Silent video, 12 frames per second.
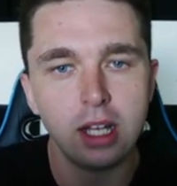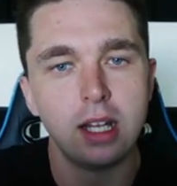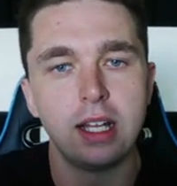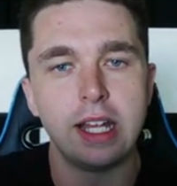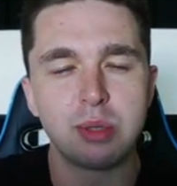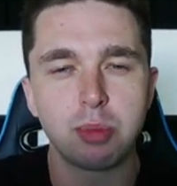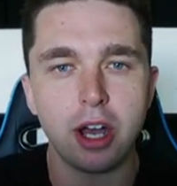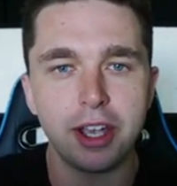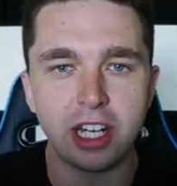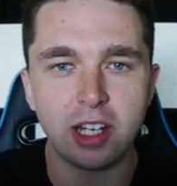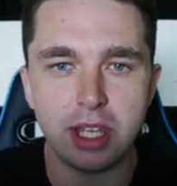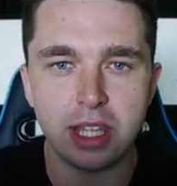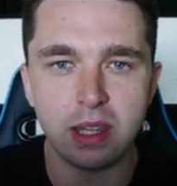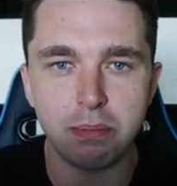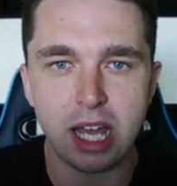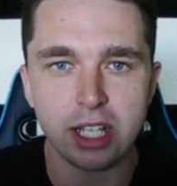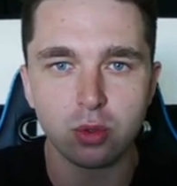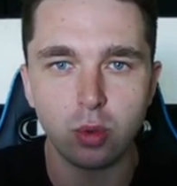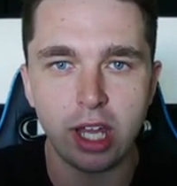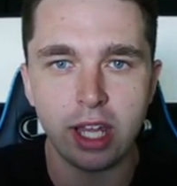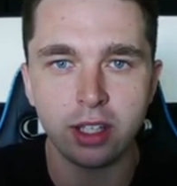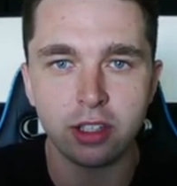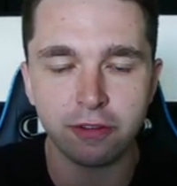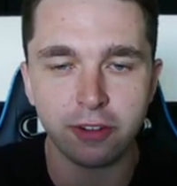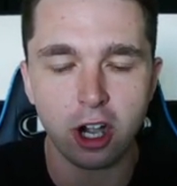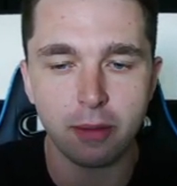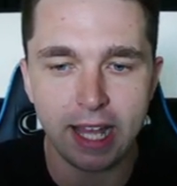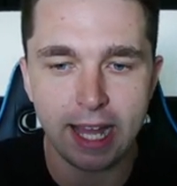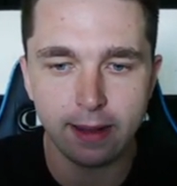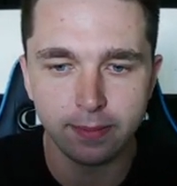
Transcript: it's probably going to be the best way to farm that.